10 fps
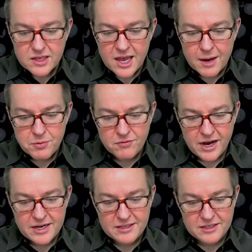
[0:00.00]
I
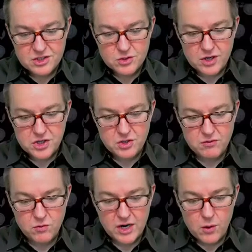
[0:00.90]
provided the structure of
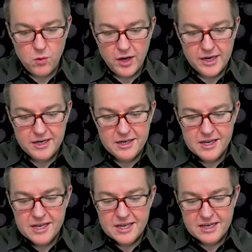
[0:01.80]
what I wanted
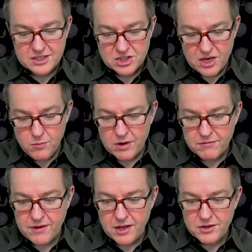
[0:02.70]
and it somewhat
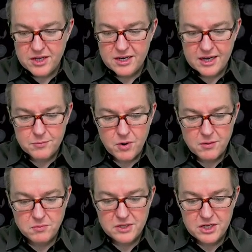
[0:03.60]
followed it, and I could
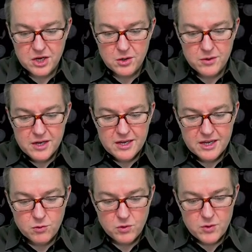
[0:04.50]
probably go
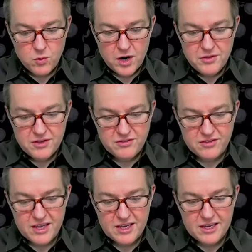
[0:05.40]
and rerun this
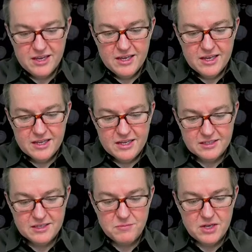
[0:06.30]
thing and get
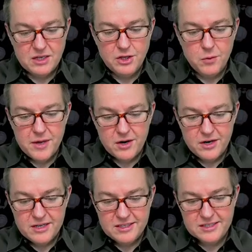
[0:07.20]
something a little better,
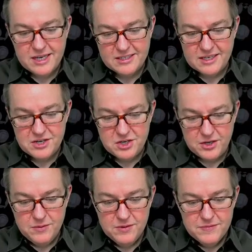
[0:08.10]
and in this case I do.